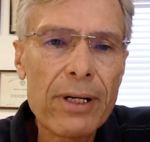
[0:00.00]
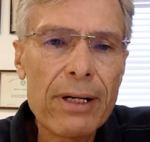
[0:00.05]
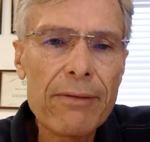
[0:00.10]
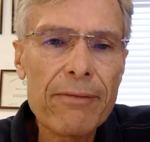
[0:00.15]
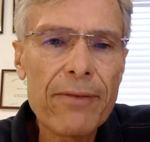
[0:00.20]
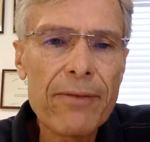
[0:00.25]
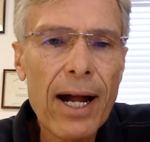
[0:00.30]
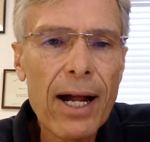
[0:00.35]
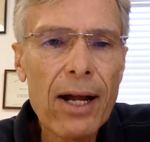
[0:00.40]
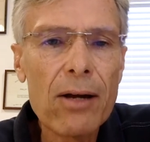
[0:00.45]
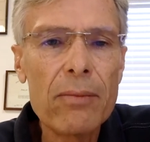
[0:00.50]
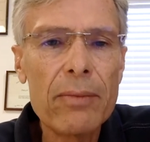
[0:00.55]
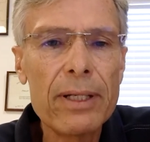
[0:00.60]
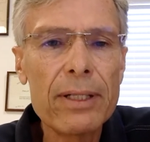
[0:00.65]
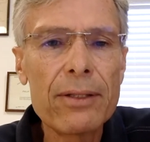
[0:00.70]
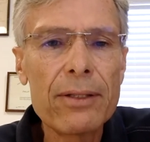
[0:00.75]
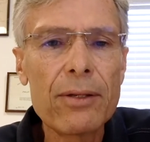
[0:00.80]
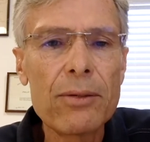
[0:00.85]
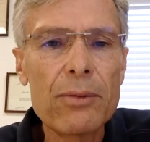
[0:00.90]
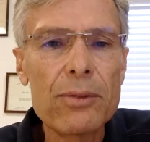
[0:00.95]

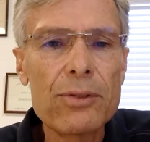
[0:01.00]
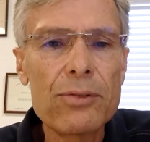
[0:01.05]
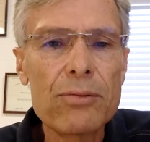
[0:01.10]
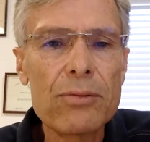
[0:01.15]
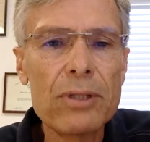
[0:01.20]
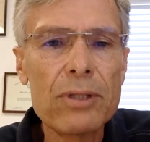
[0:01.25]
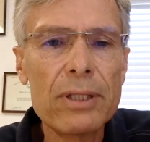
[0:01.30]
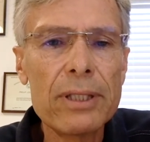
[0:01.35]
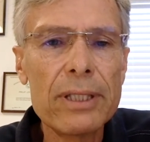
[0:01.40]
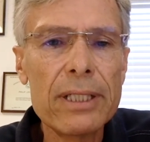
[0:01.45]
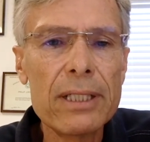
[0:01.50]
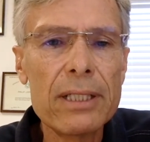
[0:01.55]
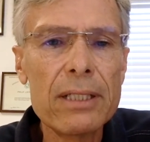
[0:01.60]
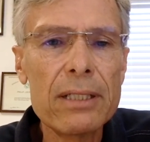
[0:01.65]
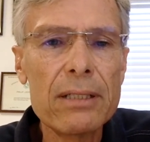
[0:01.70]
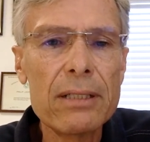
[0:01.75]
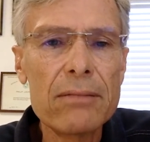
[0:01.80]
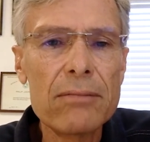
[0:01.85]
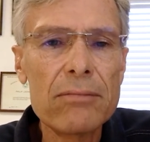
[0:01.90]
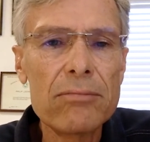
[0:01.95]
environment. There was
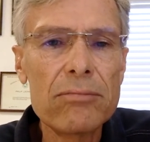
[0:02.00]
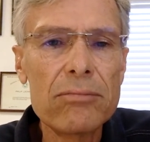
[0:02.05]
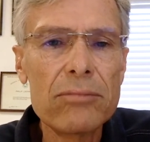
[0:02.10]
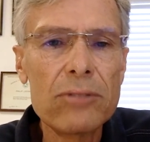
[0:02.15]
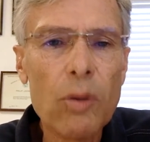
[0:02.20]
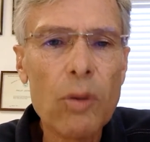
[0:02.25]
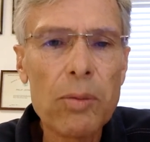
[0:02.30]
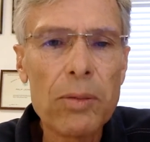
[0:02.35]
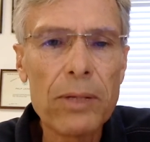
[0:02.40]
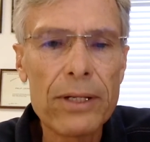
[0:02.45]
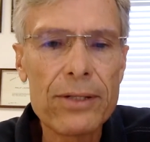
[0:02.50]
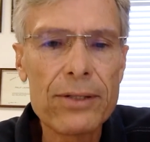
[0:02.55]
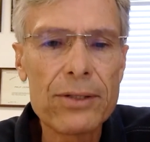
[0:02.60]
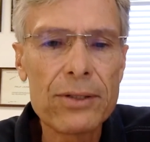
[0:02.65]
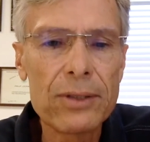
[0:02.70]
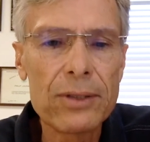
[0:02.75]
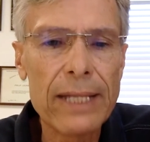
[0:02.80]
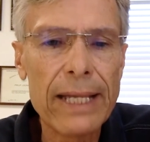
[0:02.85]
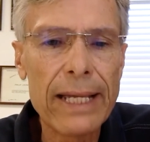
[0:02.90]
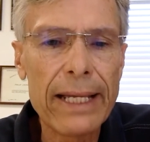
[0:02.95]
really no place
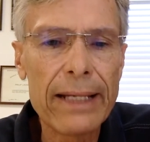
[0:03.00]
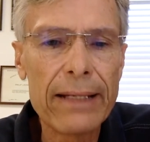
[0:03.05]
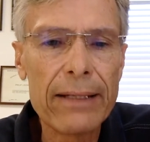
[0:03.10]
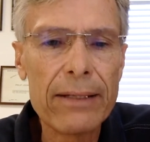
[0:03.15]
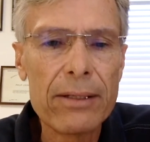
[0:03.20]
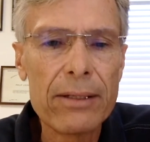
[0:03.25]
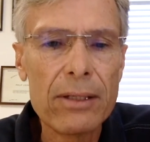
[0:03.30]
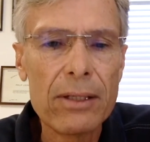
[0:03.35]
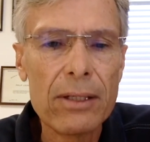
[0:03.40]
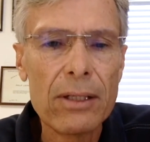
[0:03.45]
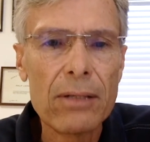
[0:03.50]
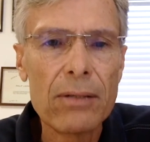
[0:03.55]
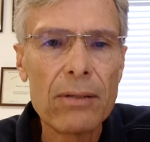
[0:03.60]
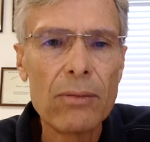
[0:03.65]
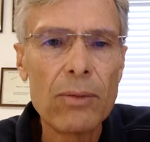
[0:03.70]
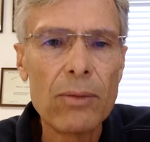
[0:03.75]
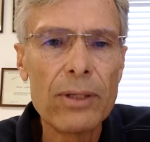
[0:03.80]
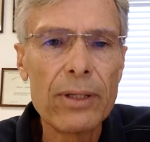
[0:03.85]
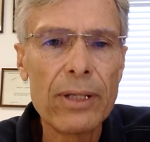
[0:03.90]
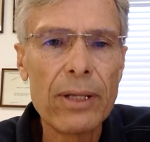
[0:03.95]
to land
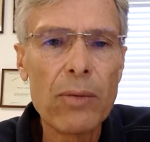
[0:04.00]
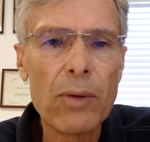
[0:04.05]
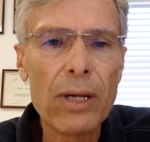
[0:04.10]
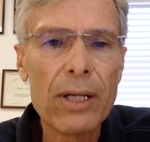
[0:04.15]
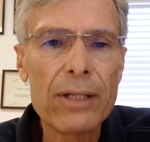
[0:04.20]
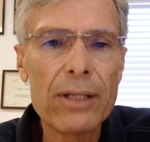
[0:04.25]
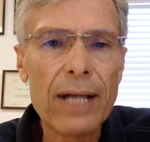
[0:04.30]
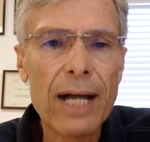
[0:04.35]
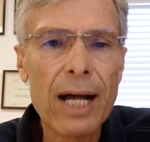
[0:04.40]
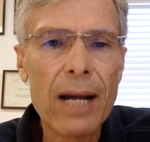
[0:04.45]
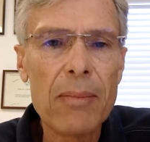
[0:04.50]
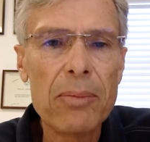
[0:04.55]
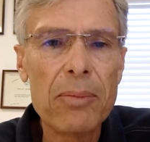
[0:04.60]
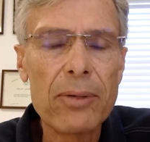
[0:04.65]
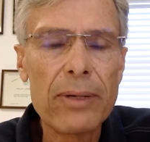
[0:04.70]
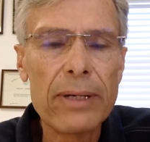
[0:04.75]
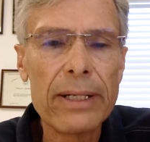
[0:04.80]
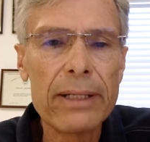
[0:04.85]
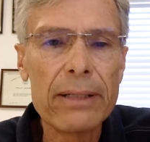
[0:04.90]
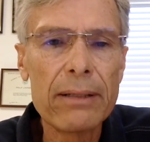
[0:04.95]
where they wanted to
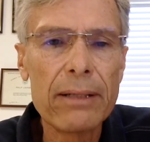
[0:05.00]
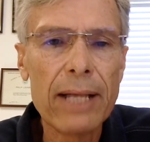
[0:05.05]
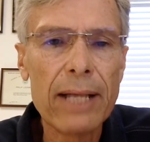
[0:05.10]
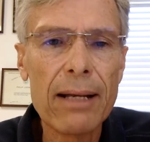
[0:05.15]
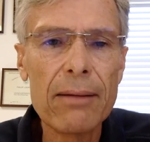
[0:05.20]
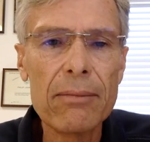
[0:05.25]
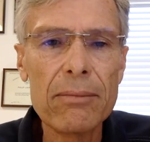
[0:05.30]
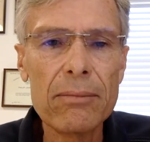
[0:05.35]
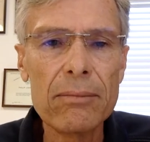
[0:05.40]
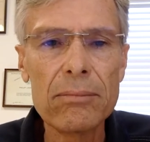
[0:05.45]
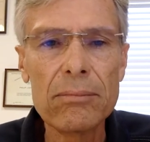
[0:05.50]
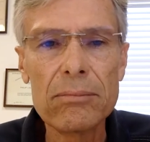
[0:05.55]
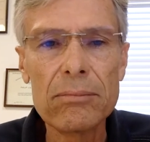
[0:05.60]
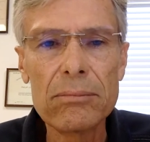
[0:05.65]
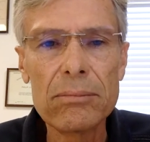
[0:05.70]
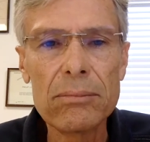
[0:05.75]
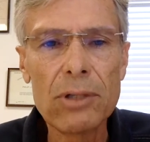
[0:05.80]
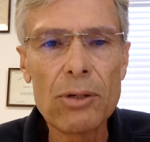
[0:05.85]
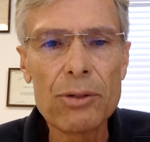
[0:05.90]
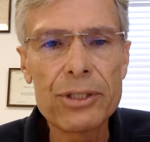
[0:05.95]
operate, and
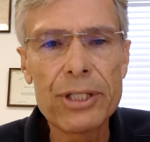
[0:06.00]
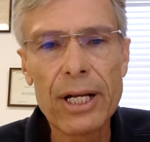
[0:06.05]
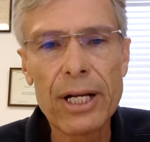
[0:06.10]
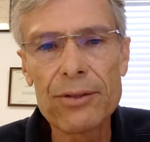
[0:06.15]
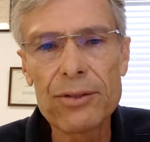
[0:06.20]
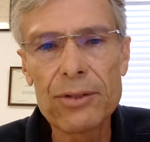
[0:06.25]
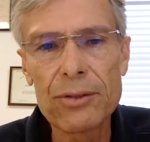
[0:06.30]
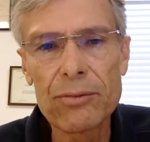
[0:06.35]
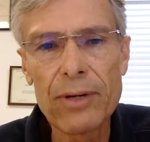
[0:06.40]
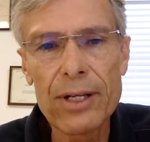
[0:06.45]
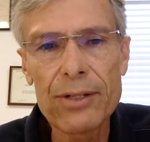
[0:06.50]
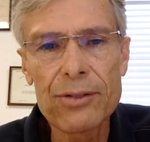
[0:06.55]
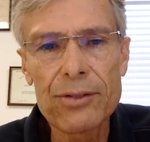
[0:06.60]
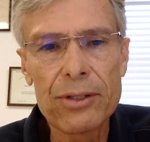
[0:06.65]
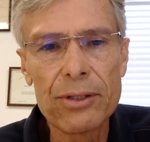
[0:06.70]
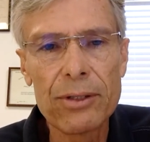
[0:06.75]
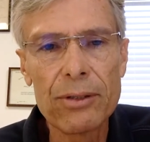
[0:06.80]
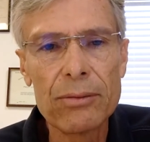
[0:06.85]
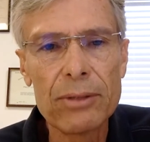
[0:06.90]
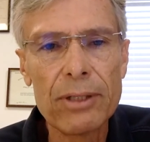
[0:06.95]
no chance of
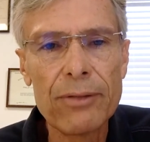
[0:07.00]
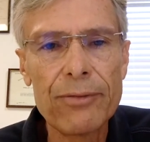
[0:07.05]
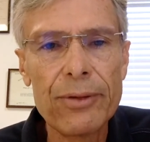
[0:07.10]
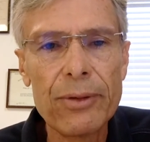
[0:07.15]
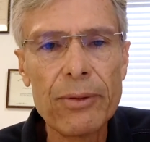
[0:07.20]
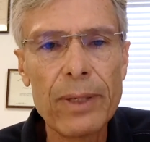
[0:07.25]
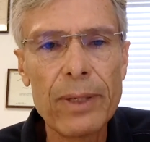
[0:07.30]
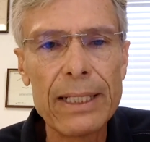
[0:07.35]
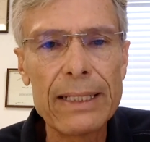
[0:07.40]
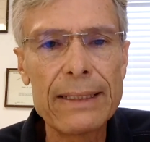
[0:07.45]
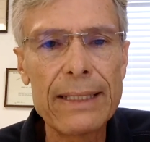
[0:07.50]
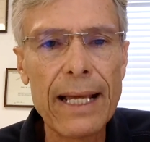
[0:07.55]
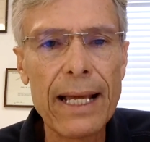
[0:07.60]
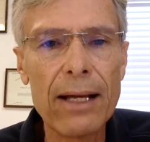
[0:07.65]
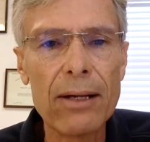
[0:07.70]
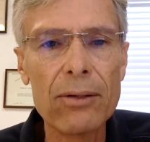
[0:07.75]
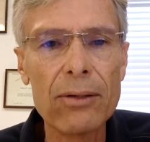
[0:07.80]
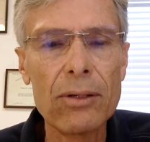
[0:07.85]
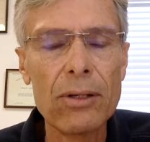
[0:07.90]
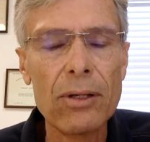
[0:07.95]
rescue if you went
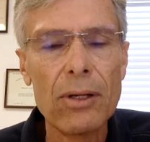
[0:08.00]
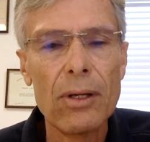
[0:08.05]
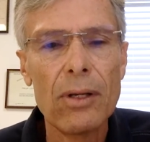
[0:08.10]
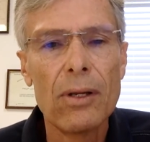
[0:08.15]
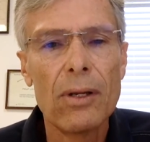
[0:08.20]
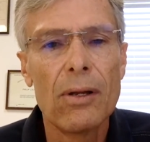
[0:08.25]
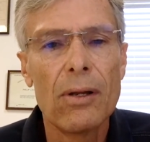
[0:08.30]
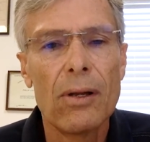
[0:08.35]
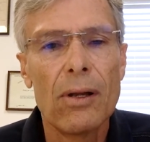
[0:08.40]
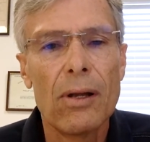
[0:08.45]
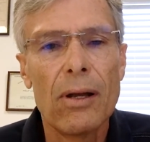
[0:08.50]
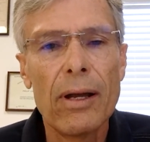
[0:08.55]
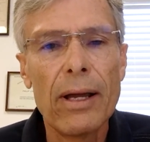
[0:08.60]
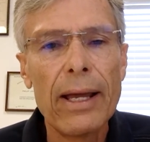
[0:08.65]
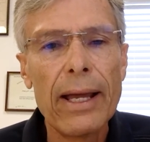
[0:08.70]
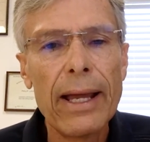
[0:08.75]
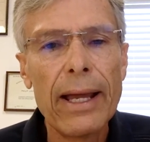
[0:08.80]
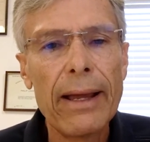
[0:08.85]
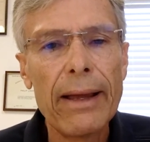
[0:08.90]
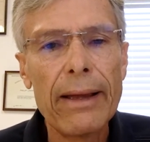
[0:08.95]
down.
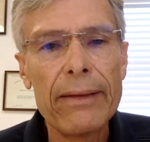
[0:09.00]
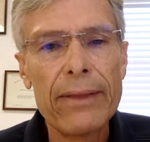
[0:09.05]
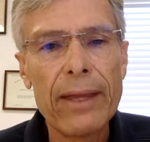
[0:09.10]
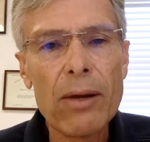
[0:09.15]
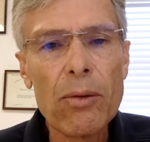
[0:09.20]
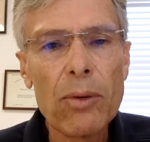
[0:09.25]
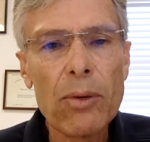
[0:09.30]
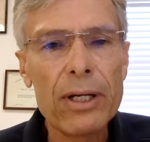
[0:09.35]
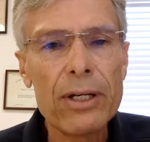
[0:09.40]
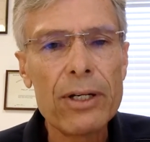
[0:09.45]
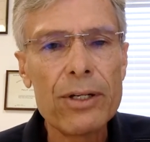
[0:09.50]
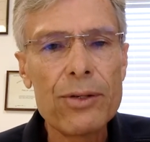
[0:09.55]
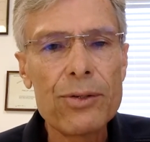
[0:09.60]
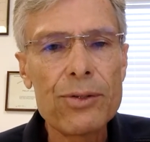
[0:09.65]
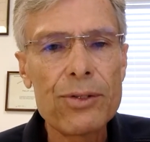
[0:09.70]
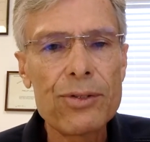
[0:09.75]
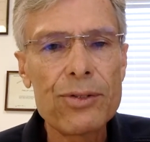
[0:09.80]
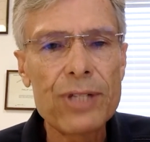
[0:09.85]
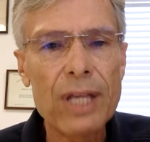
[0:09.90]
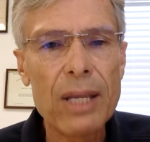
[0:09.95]
They wanted to use
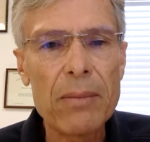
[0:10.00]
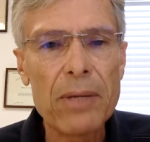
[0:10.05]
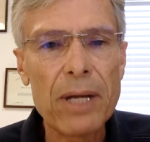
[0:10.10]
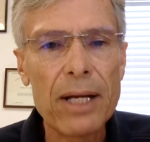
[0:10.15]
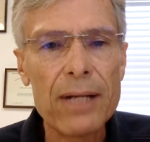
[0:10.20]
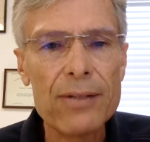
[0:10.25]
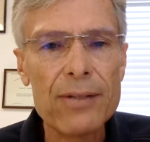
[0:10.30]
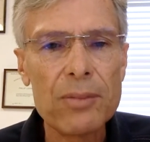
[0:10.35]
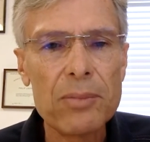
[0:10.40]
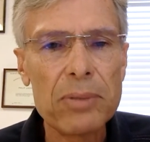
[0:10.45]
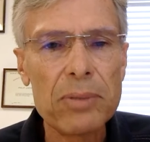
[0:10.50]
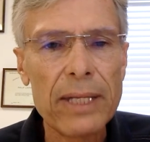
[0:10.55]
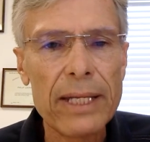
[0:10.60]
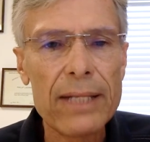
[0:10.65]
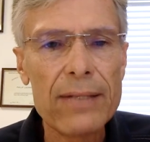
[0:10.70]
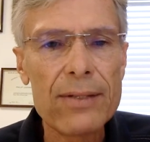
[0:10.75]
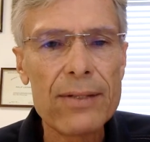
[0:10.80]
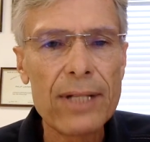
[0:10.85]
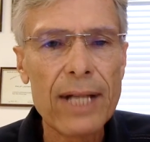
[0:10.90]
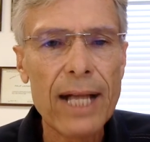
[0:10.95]
the same kinds of
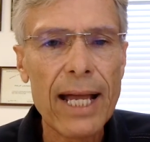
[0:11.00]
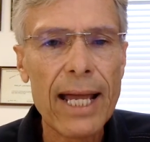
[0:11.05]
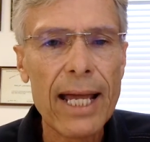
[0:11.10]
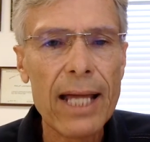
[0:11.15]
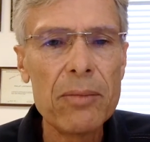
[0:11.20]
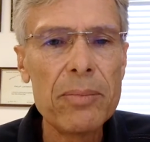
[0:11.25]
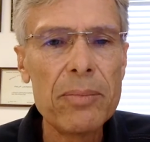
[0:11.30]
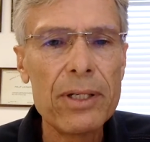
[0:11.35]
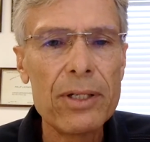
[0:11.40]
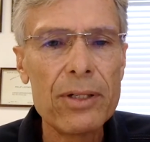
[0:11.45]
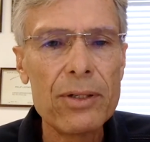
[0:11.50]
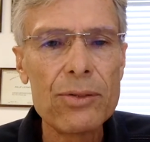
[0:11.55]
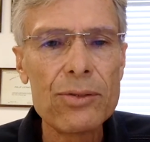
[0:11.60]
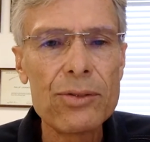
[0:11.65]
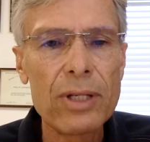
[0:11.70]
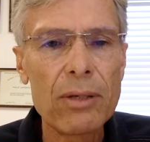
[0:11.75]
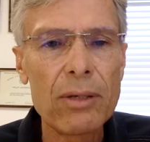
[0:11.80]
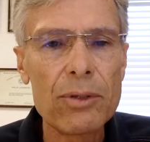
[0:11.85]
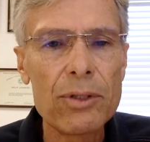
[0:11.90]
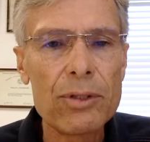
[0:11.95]
planes that I had been
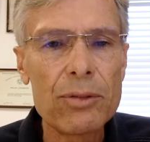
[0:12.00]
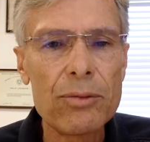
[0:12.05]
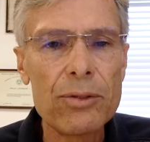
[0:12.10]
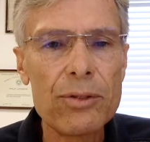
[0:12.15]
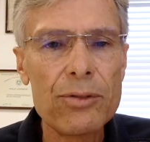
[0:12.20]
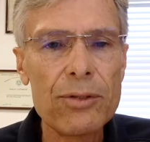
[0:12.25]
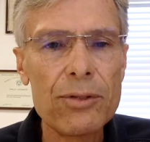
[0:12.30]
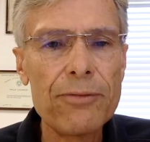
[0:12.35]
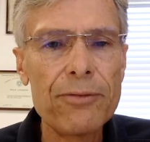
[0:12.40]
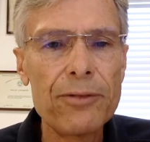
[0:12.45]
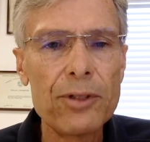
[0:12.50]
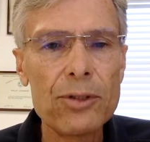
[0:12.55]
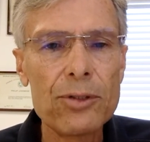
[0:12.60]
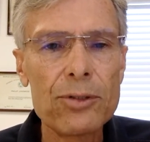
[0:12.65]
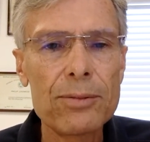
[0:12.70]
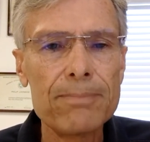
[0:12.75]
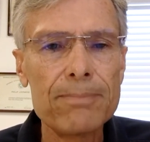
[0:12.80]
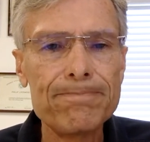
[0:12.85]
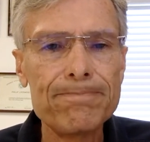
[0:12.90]
using, which were drifters,